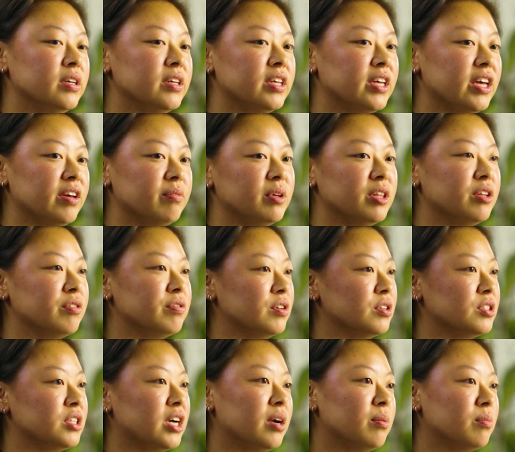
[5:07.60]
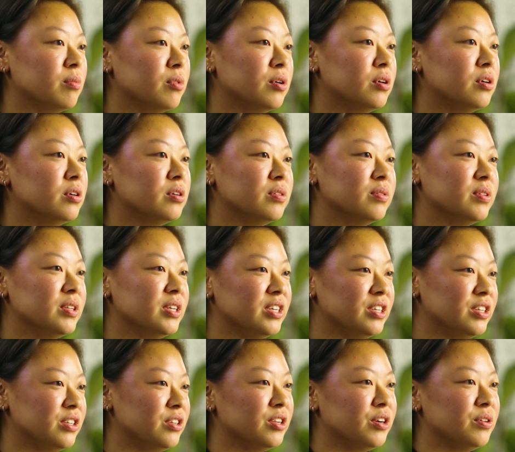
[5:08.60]
gave me the full-time role,
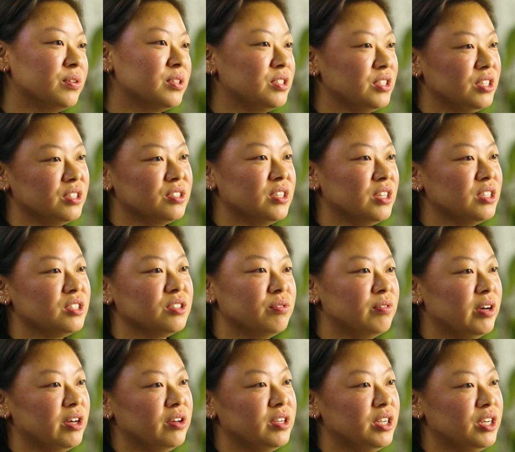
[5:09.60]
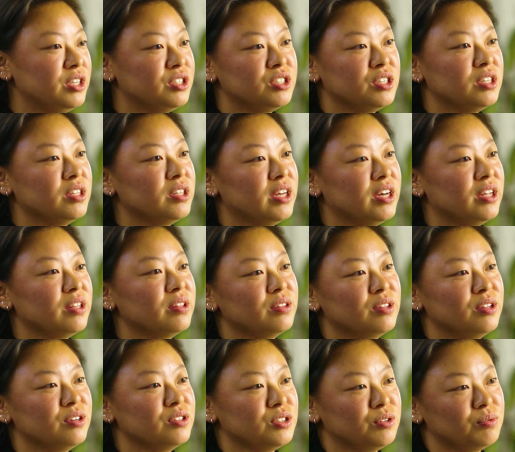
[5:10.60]
you know, it's a sense of validation that
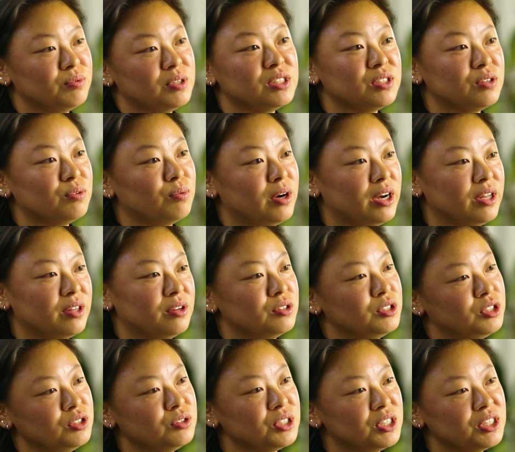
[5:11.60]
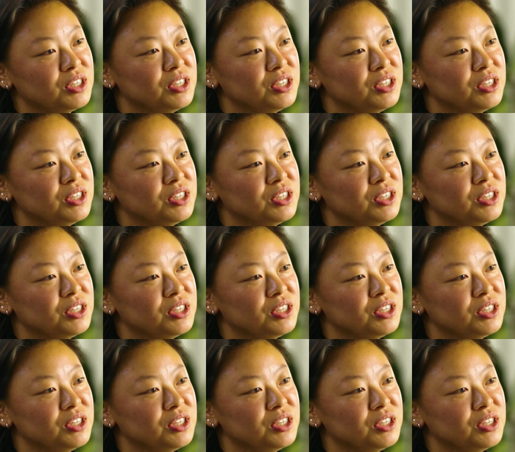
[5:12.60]
there's a reason why they're choosing